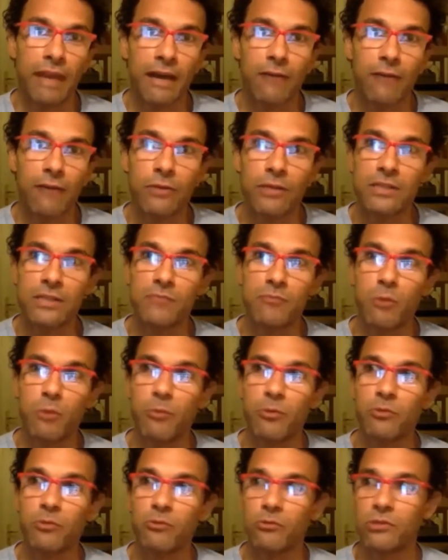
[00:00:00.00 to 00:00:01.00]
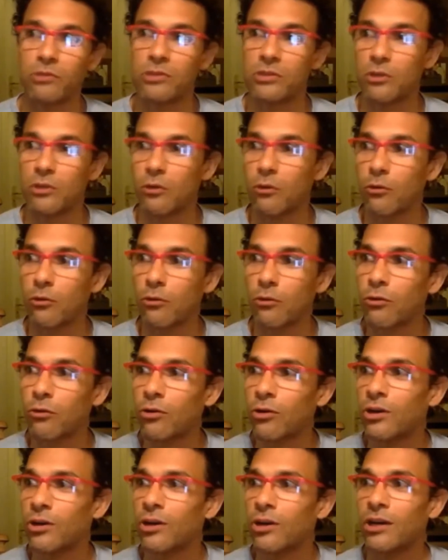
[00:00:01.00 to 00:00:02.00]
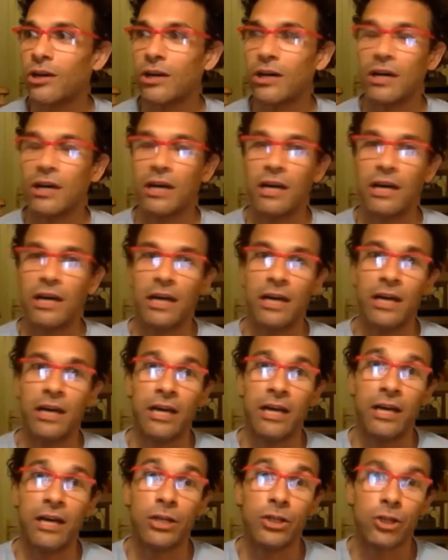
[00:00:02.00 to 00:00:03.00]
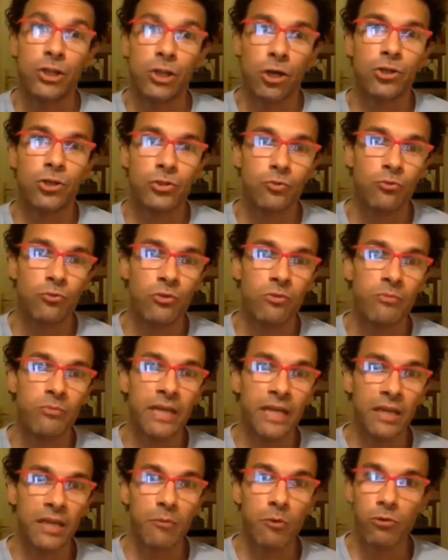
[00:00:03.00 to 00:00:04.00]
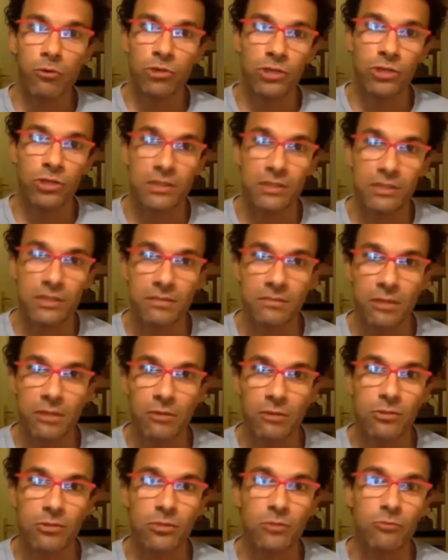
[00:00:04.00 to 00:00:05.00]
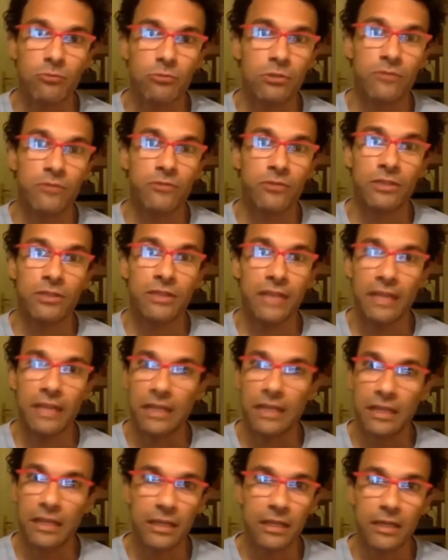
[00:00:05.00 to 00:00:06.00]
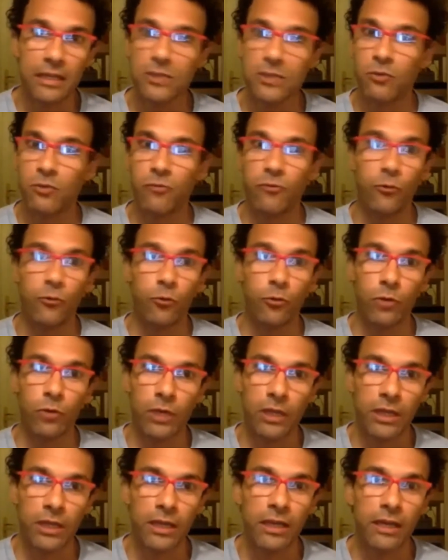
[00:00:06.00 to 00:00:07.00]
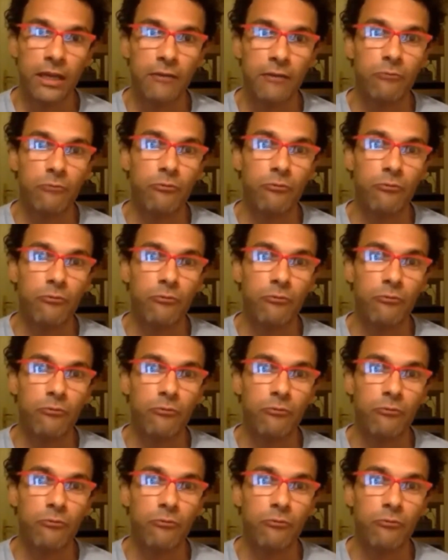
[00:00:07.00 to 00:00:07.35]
this moment was so charged with many emotions, because it was after 10 years of working and